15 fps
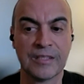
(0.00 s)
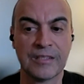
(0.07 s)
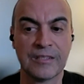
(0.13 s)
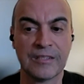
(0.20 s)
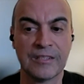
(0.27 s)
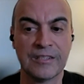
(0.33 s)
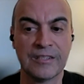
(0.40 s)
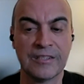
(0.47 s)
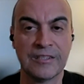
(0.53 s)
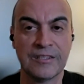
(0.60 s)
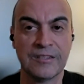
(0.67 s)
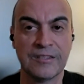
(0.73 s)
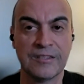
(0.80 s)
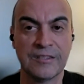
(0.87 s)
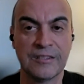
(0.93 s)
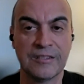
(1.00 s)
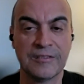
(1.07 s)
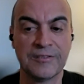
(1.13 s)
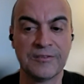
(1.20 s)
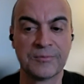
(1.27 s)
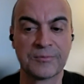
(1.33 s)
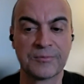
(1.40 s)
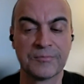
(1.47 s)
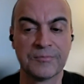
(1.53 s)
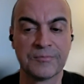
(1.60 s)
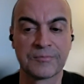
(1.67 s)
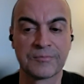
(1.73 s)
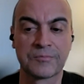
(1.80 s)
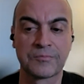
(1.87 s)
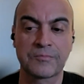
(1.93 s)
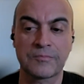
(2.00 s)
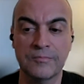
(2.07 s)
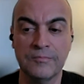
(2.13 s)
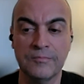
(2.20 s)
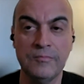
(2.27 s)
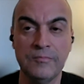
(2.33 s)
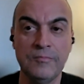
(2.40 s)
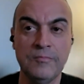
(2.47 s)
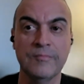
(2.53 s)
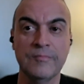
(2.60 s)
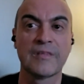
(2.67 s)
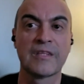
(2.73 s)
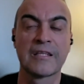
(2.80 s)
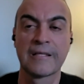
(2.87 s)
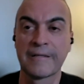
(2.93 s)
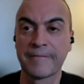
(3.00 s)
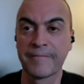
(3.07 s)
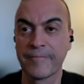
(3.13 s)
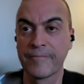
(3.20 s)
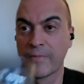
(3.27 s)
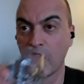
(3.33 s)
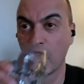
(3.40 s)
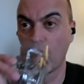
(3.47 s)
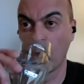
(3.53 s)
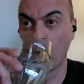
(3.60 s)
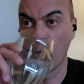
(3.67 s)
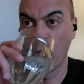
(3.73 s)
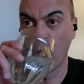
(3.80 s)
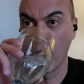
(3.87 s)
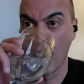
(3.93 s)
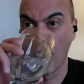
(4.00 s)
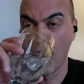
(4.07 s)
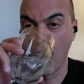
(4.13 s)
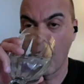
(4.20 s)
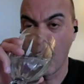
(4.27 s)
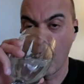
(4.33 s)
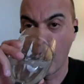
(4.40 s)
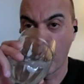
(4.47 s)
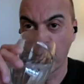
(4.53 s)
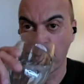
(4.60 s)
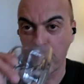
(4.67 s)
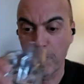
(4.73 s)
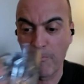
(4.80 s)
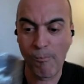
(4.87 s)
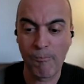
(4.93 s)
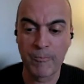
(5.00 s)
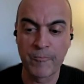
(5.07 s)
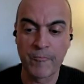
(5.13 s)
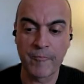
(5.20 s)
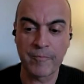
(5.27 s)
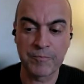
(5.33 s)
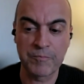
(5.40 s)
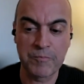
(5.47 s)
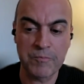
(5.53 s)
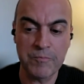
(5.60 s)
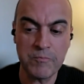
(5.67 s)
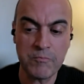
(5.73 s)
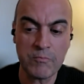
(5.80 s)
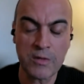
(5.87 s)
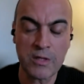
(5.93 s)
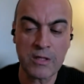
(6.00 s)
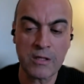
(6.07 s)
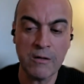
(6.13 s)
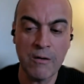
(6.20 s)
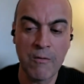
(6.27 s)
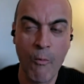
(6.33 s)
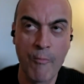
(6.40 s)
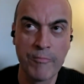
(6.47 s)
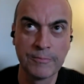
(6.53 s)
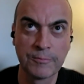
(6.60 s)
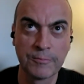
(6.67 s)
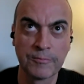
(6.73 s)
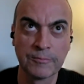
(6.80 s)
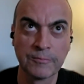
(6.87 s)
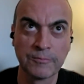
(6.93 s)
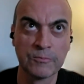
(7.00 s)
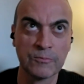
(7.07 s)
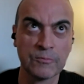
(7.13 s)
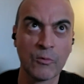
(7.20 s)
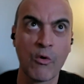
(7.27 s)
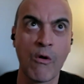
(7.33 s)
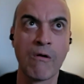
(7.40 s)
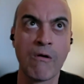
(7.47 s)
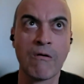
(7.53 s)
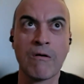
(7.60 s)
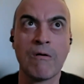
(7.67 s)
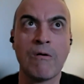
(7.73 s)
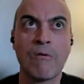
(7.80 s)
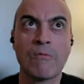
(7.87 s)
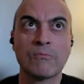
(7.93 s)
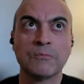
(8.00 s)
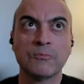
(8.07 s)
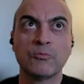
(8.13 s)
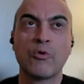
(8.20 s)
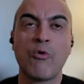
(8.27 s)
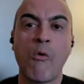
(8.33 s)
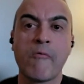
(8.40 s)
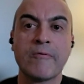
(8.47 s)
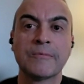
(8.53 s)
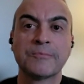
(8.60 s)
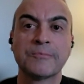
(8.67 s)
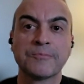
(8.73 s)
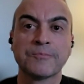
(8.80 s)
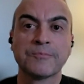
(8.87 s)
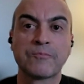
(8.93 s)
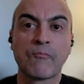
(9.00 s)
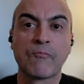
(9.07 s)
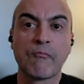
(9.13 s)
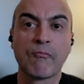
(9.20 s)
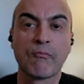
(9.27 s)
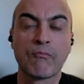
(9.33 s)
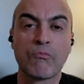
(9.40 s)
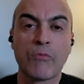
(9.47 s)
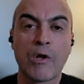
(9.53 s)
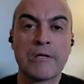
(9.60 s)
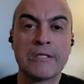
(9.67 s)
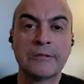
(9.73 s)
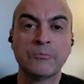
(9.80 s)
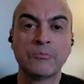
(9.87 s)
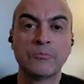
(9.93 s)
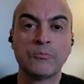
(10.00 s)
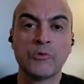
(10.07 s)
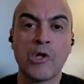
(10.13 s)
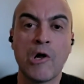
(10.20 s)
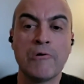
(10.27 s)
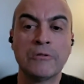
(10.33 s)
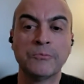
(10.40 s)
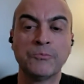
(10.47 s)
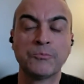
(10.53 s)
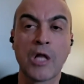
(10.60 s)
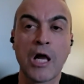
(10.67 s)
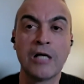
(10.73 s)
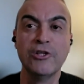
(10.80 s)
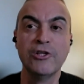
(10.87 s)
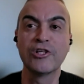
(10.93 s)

All right, I want to play a little game. I'm going to do a little game I call One Got to Go. Right? So I'm going to name two people.